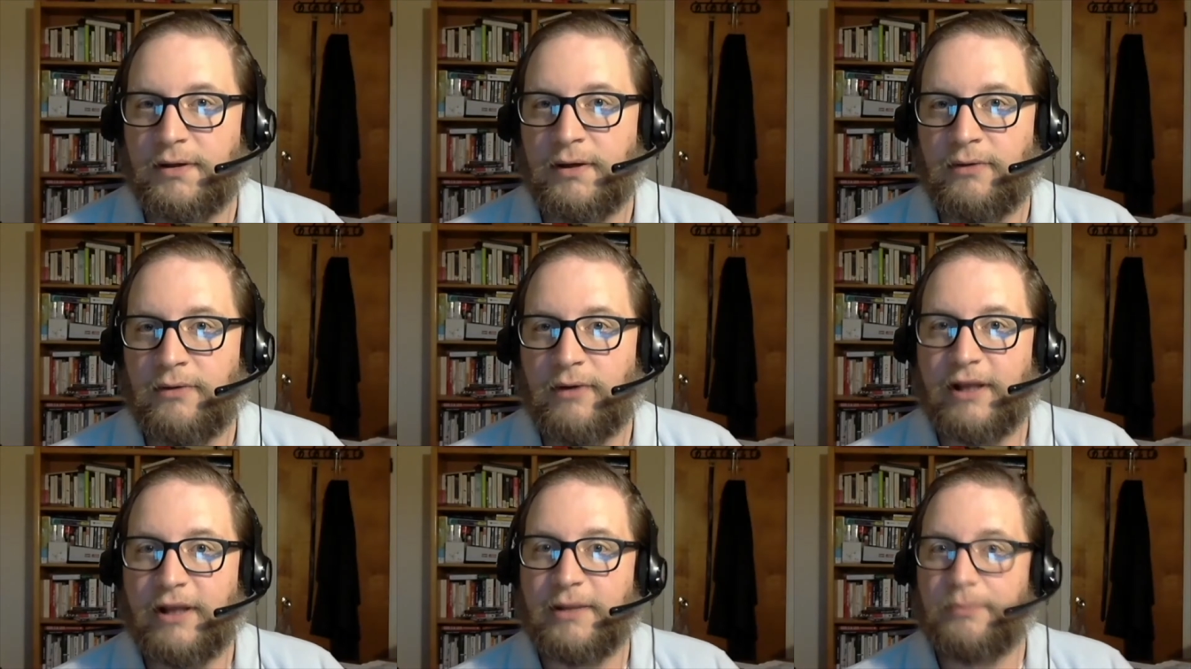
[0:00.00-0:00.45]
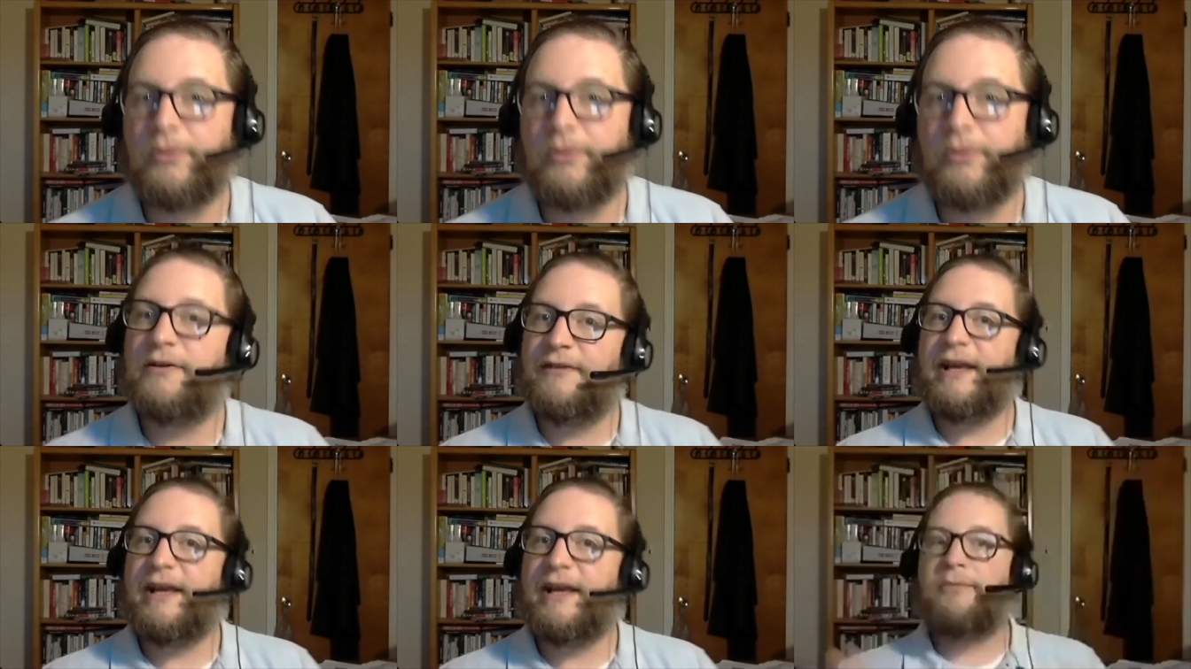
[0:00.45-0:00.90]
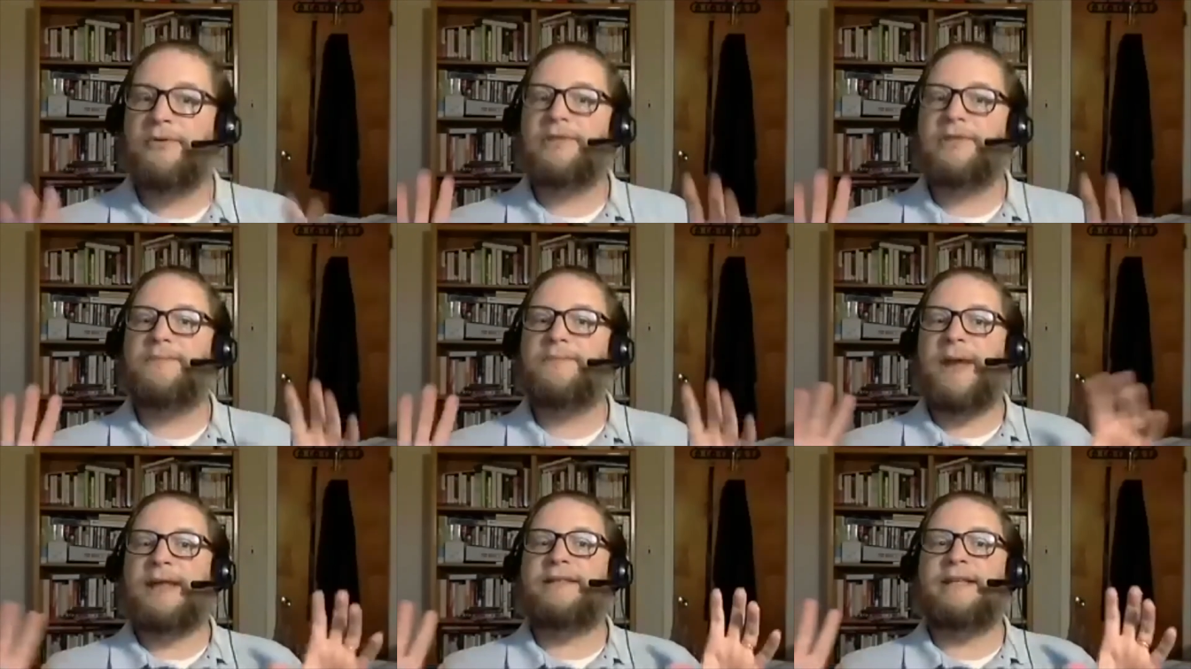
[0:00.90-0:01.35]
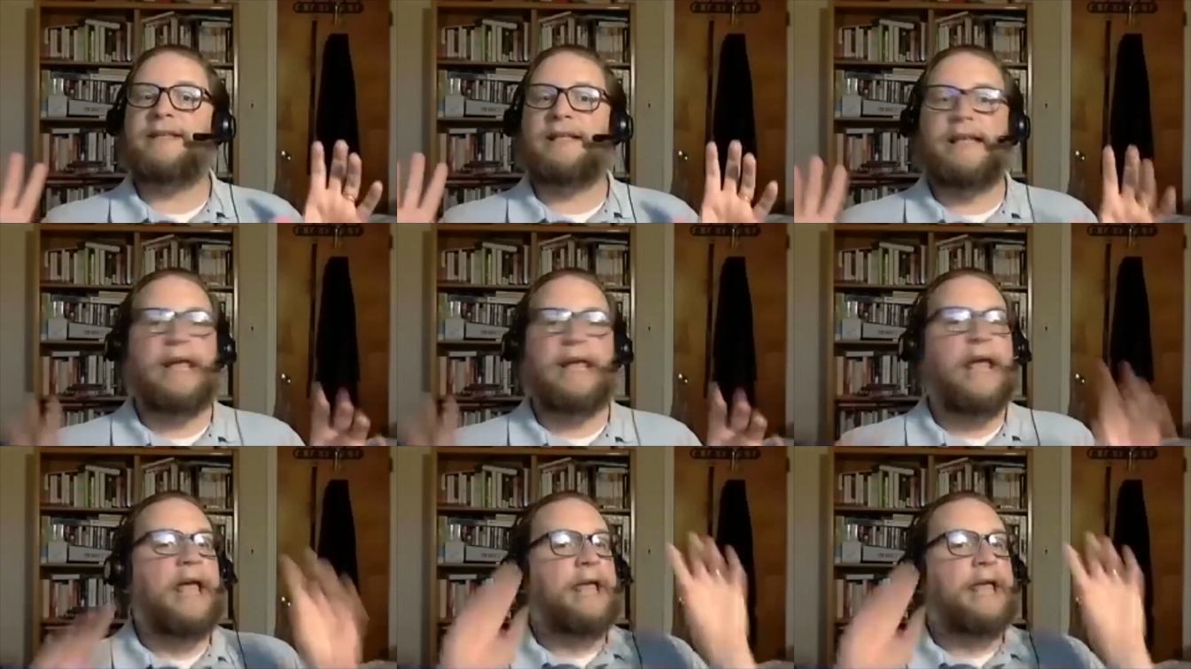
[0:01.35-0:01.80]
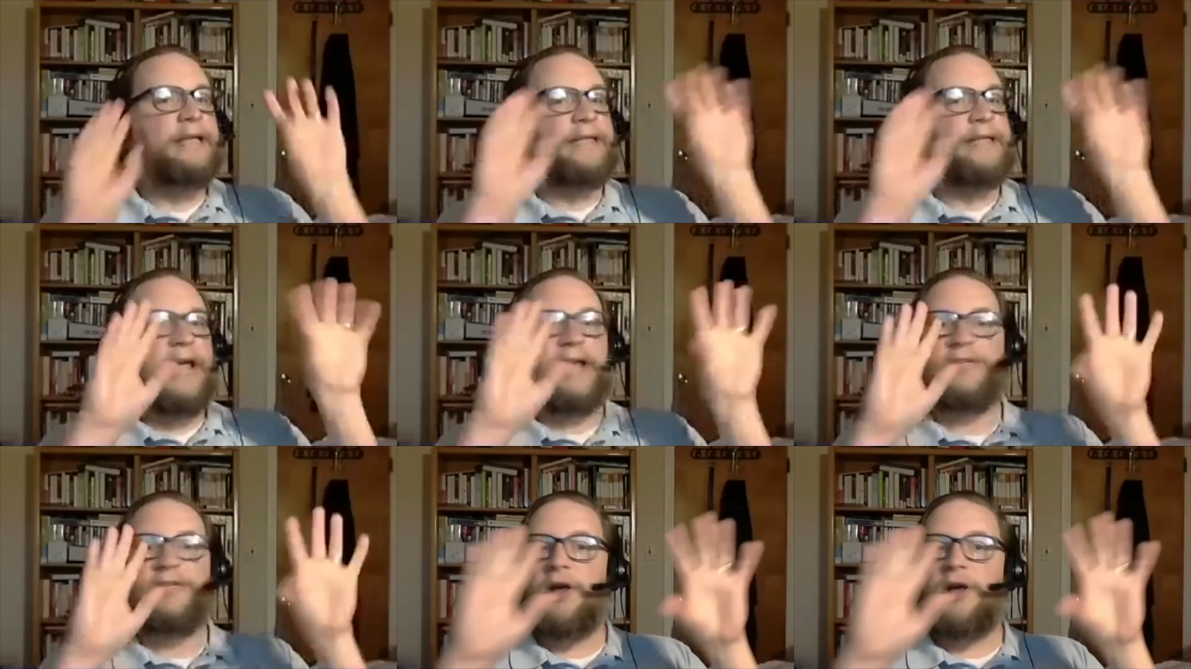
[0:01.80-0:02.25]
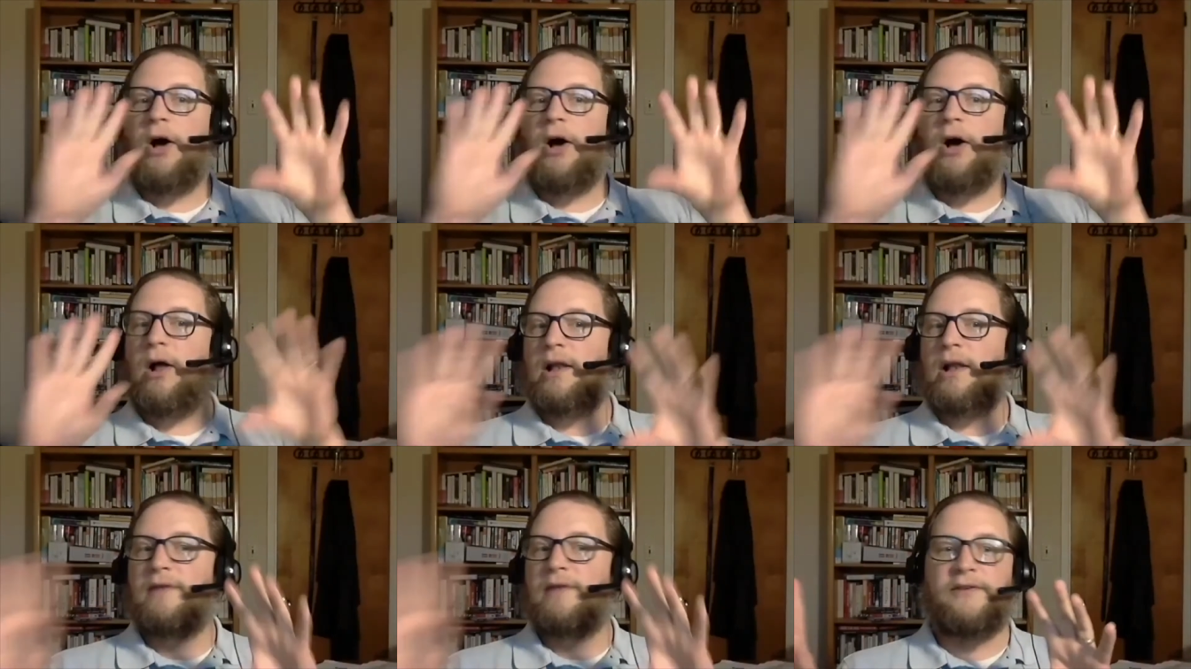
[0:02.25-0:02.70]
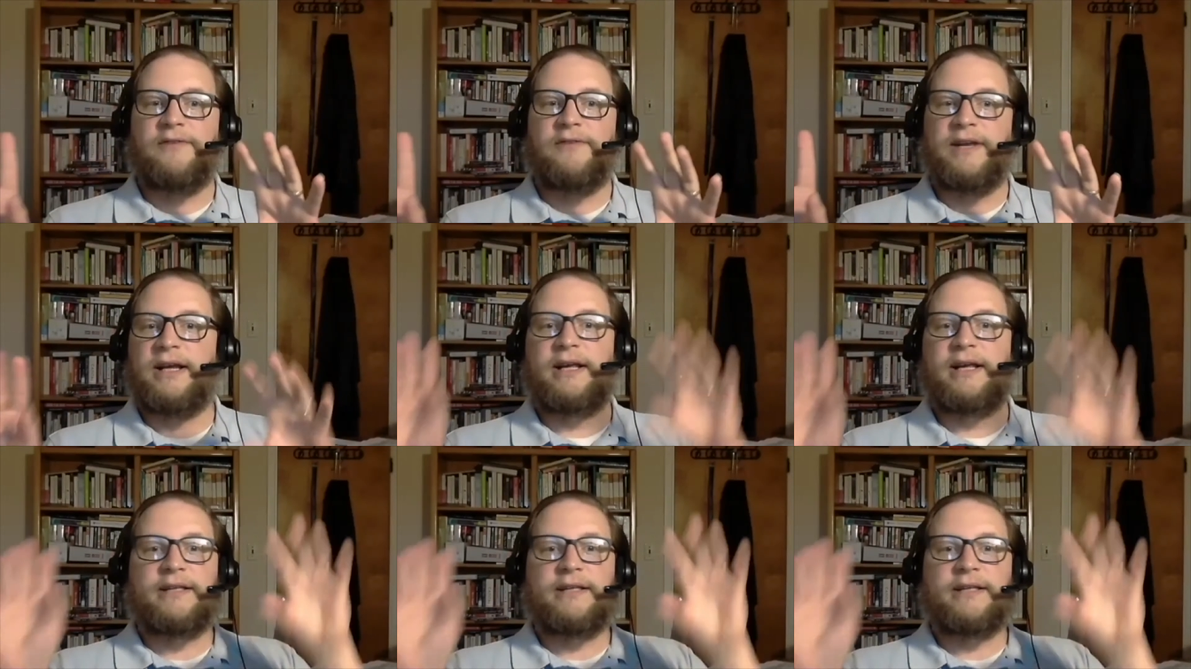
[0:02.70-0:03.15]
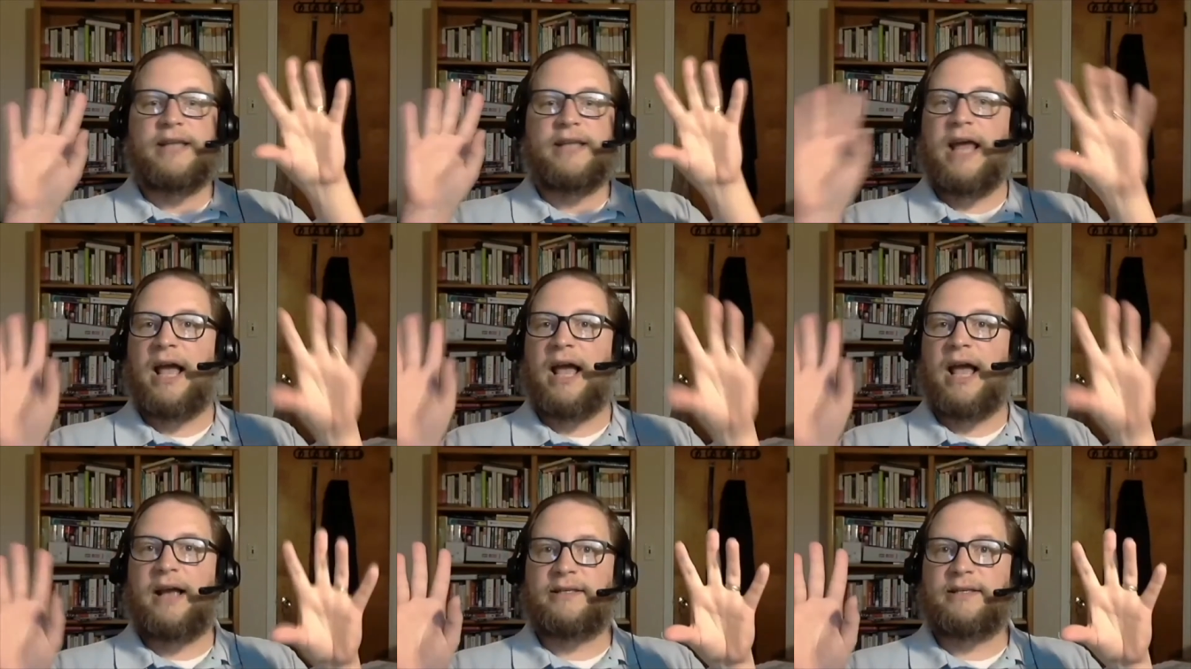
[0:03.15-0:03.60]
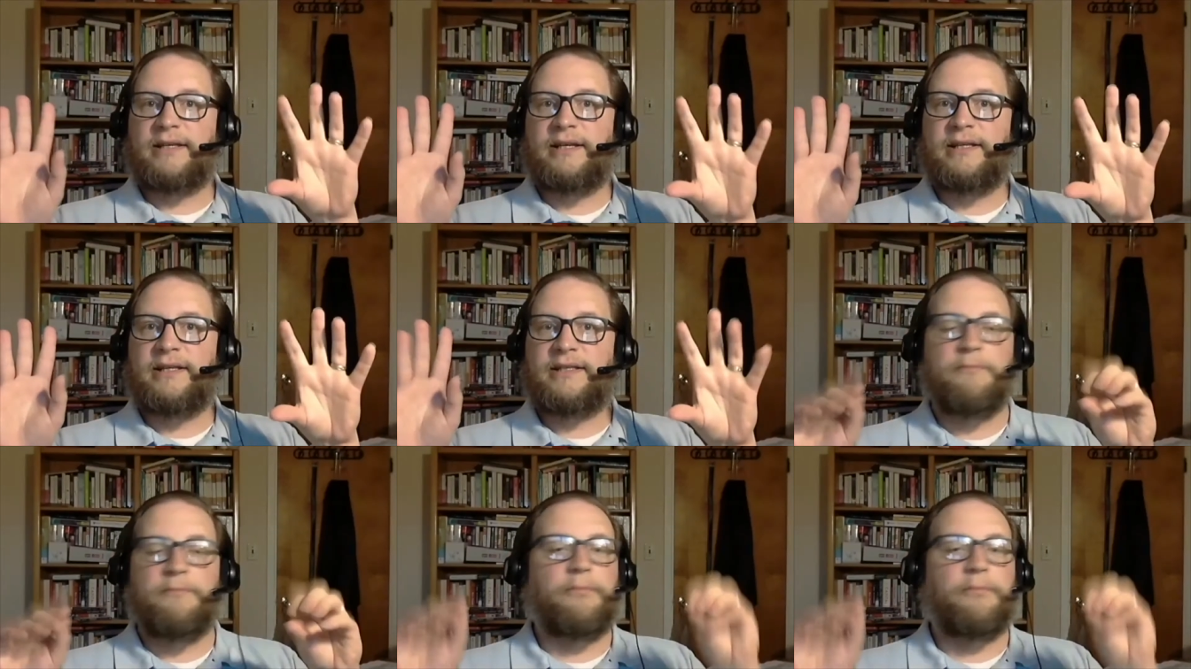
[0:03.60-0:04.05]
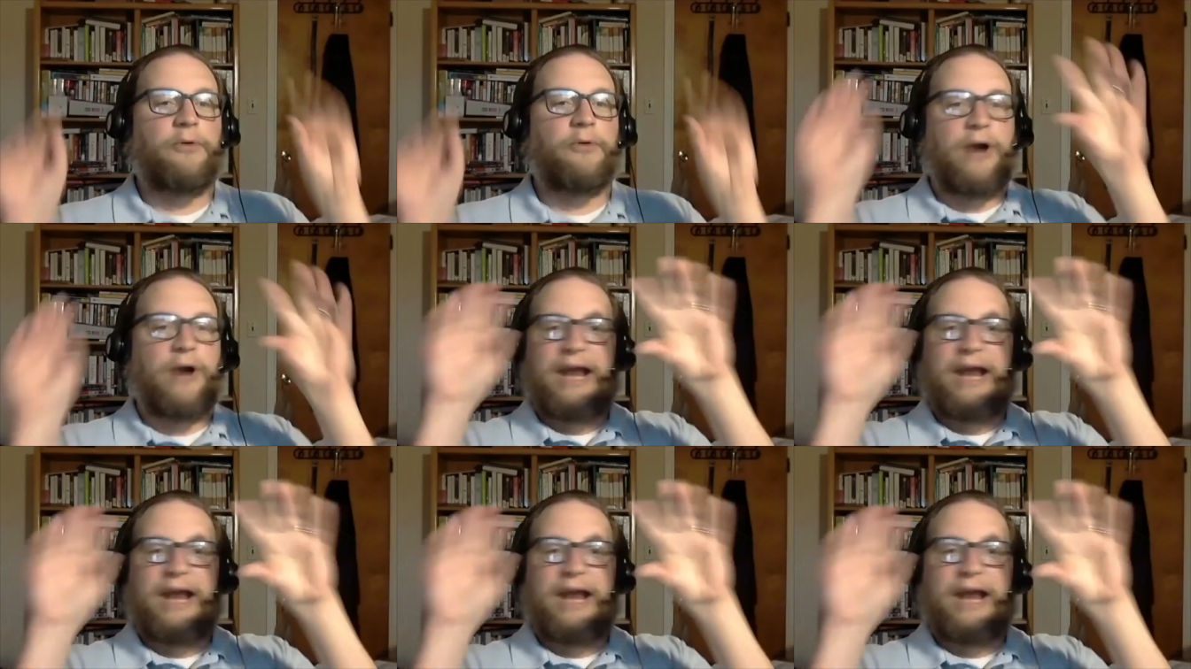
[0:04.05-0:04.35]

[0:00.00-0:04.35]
Right, the book of Hebrews basically takes all of Leviticus and Exodus and breaks